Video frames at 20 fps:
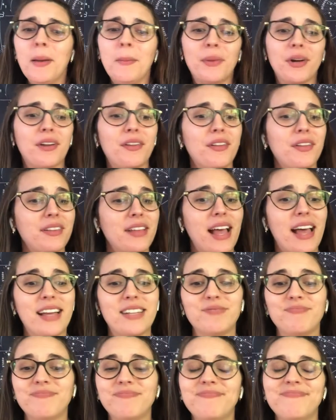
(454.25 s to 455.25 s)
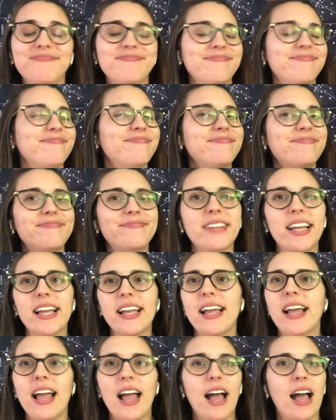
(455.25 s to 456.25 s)
But other than that,
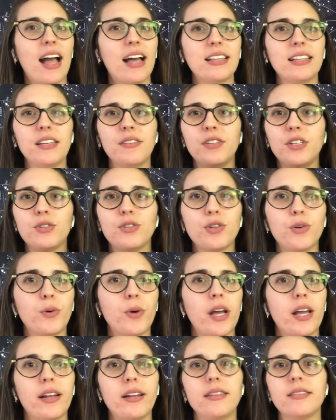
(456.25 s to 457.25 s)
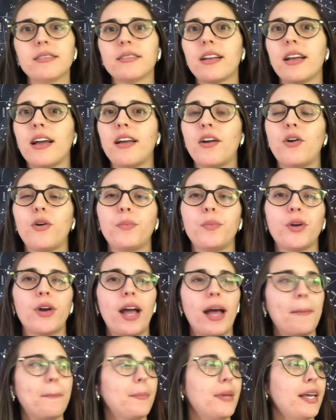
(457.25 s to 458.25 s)
I leave you to it. I hope you're
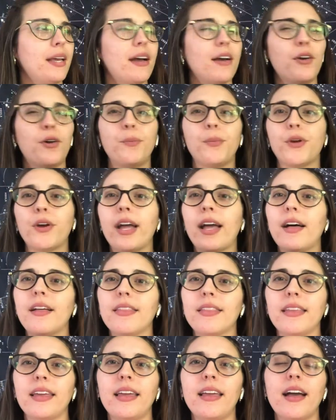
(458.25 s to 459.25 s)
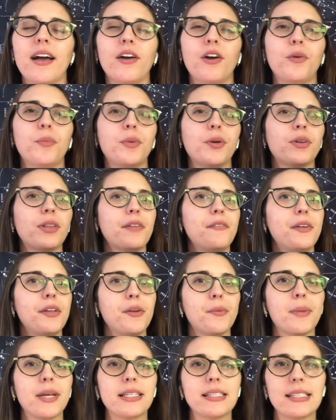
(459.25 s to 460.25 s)
happy. I hope you're healthy. I hope you're living
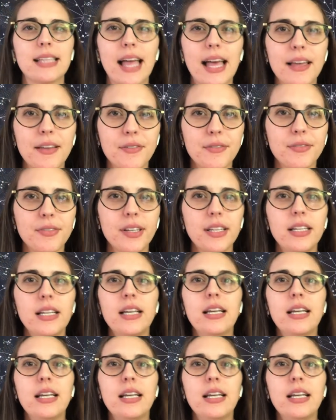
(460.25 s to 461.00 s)
your best life.